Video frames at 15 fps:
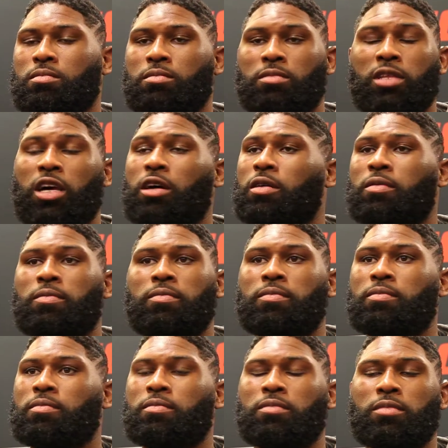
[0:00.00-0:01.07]
Or?
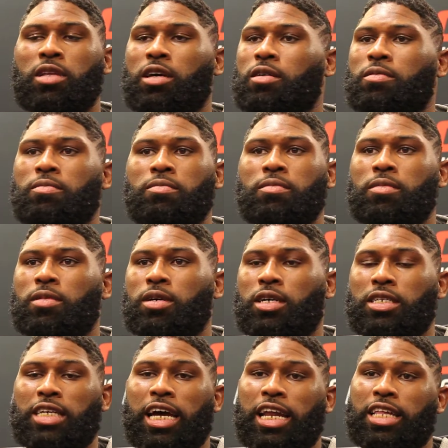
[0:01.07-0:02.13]
No. Because
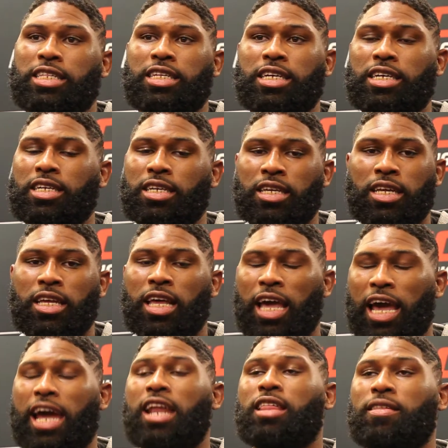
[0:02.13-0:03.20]
had it
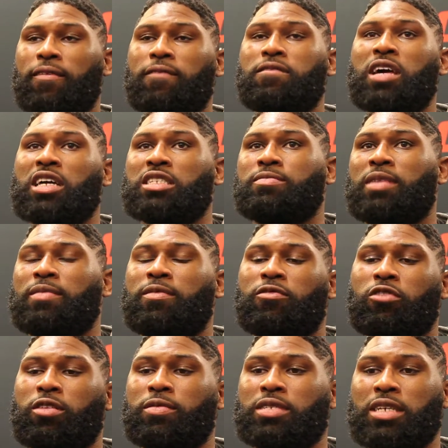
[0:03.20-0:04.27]
affected my
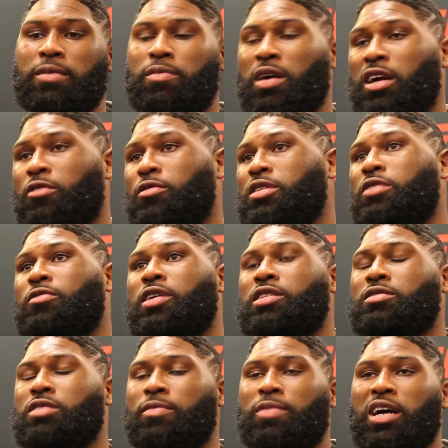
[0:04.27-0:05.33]
performance, I probably wouldn't have
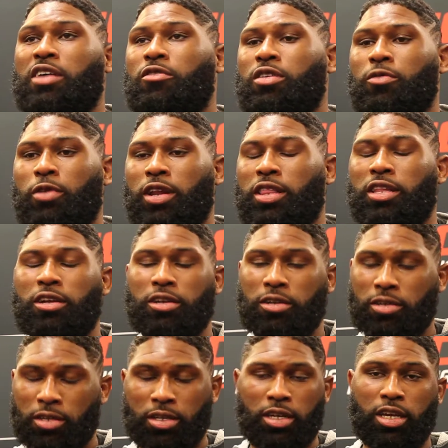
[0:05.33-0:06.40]
wrestled. I probably would have went in there
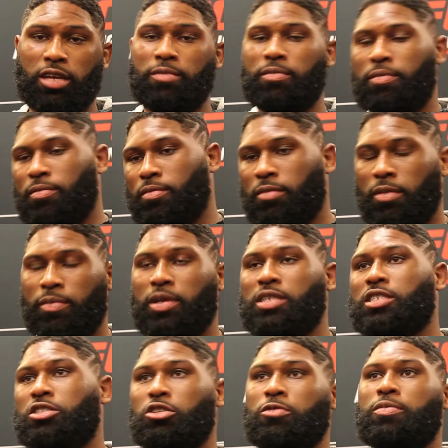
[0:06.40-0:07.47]
and been
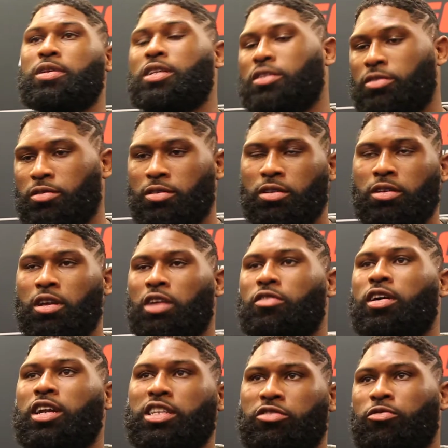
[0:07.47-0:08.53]
stupid and trying
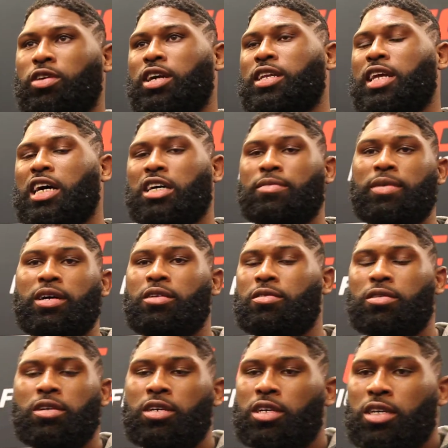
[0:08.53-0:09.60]
to swing and knock him out.
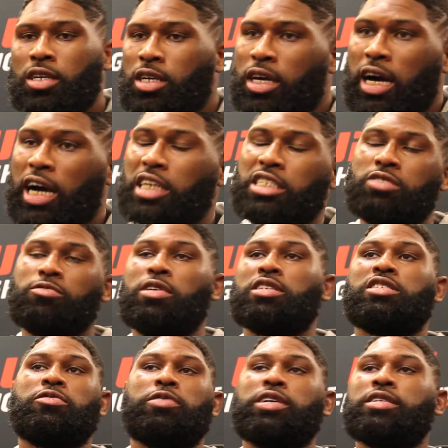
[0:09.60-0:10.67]
I just wanted to
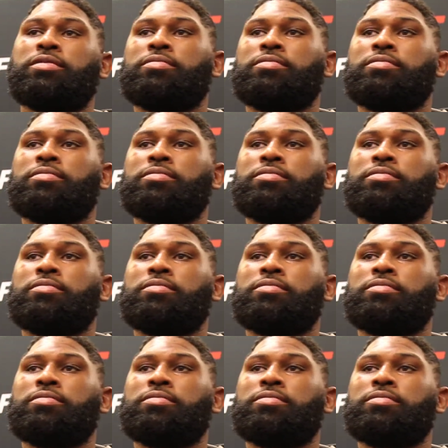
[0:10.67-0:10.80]
win.